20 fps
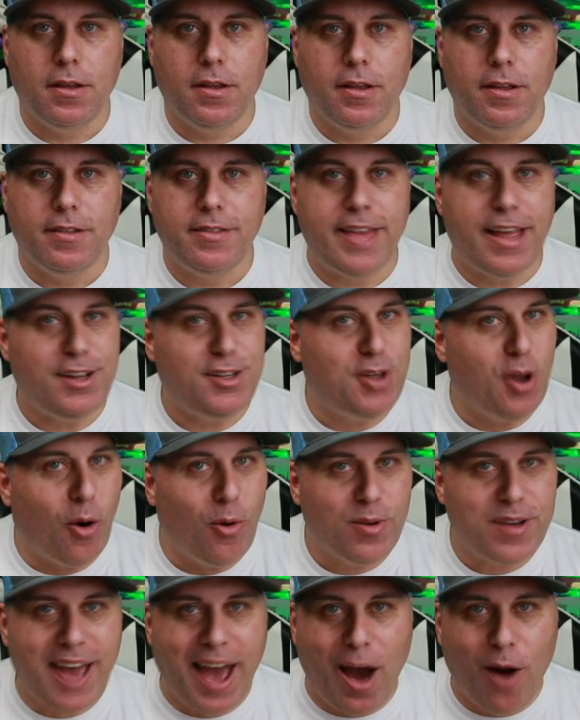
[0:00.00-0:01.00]
they
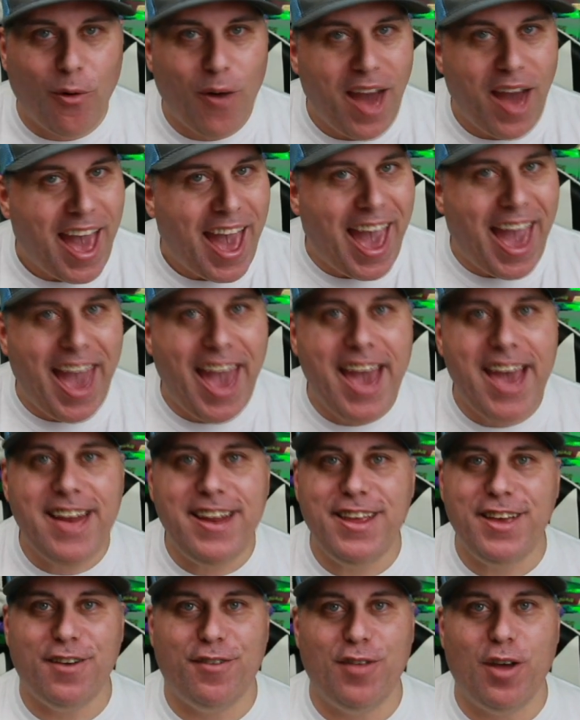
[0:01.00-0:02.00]
don't count
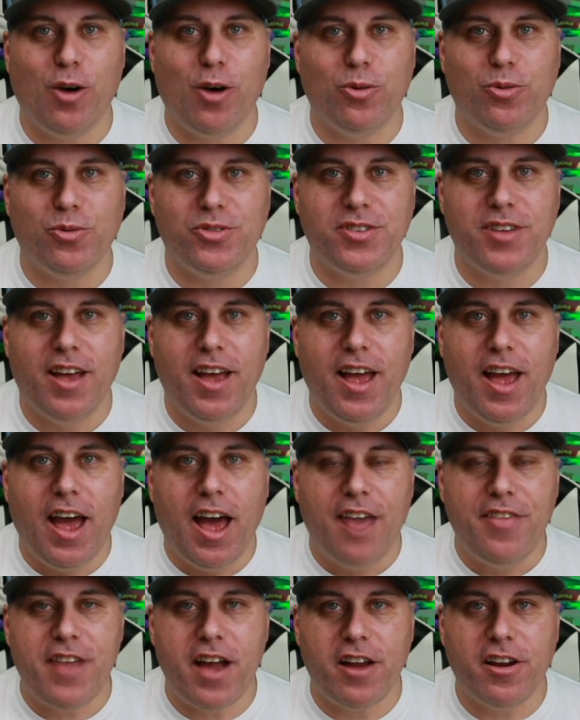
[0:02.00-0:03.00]
any of those
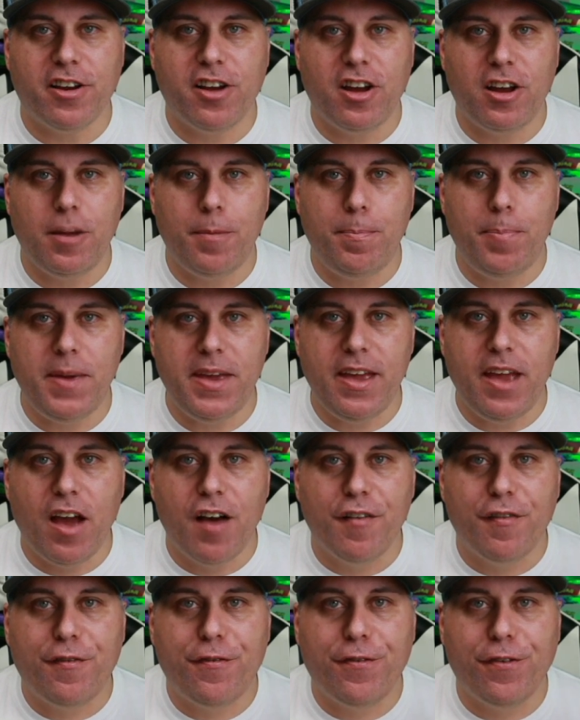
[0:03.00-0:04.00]
that are going to be
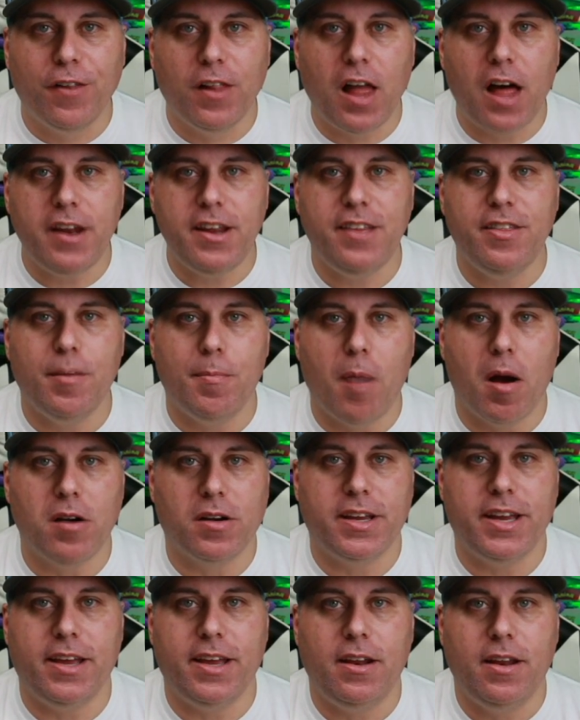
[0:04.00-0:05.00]
flooding the
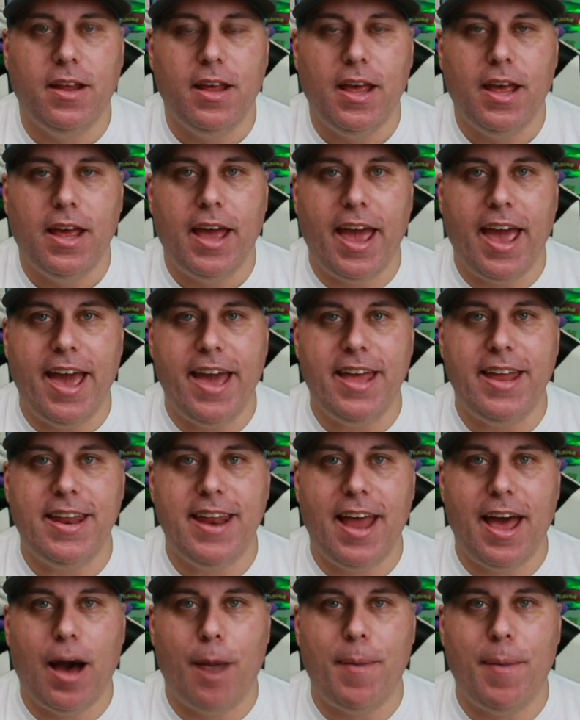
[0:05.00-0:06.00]
market in
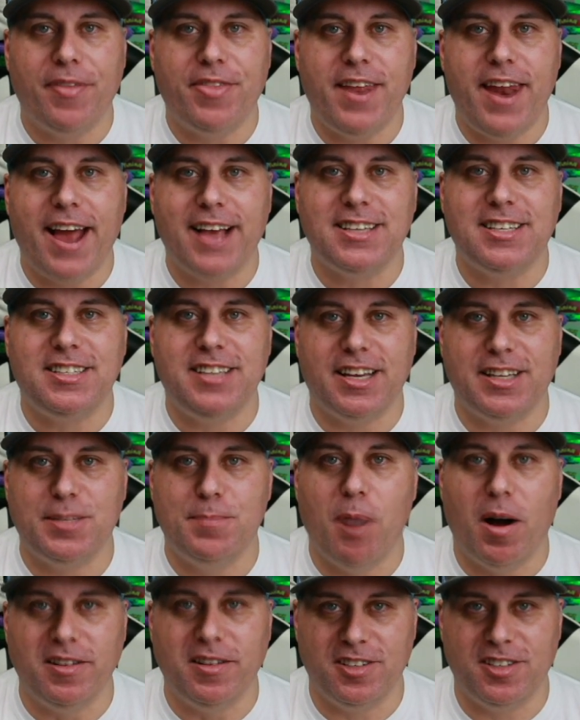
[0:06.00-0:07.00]
about the next 6
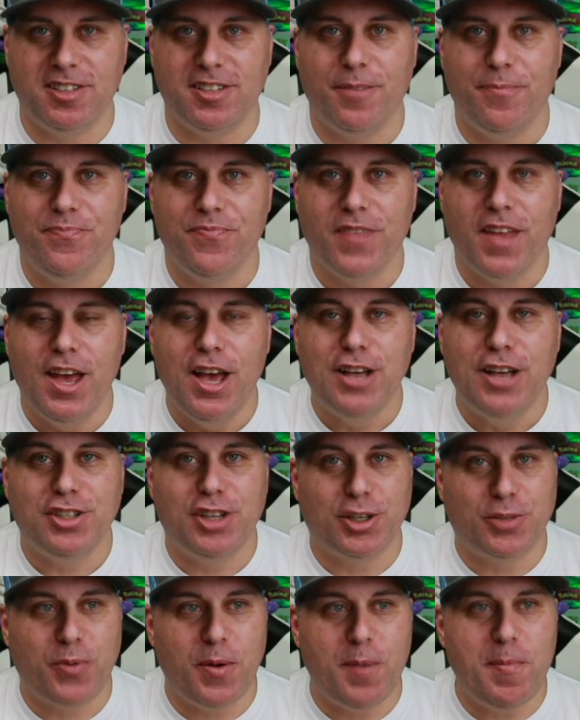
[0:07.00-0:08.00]
months.
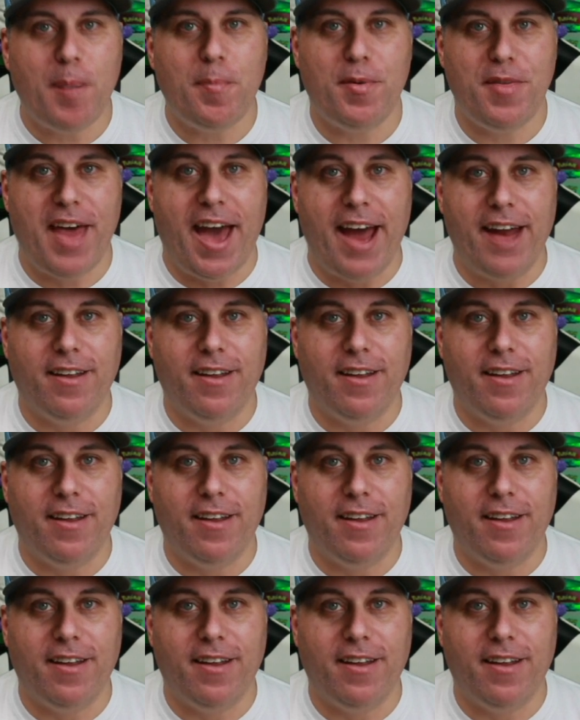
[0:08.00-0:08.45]
Just remember that.